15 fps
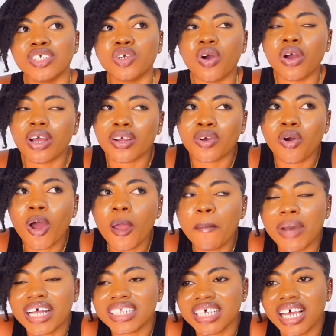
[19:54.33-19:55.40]
Your
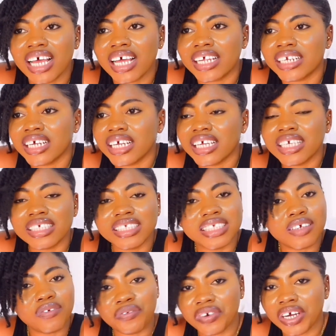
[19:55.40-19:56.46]
coil pattern is
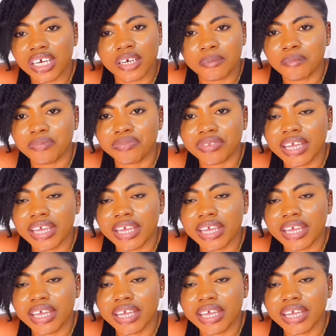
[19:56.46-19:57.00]
different.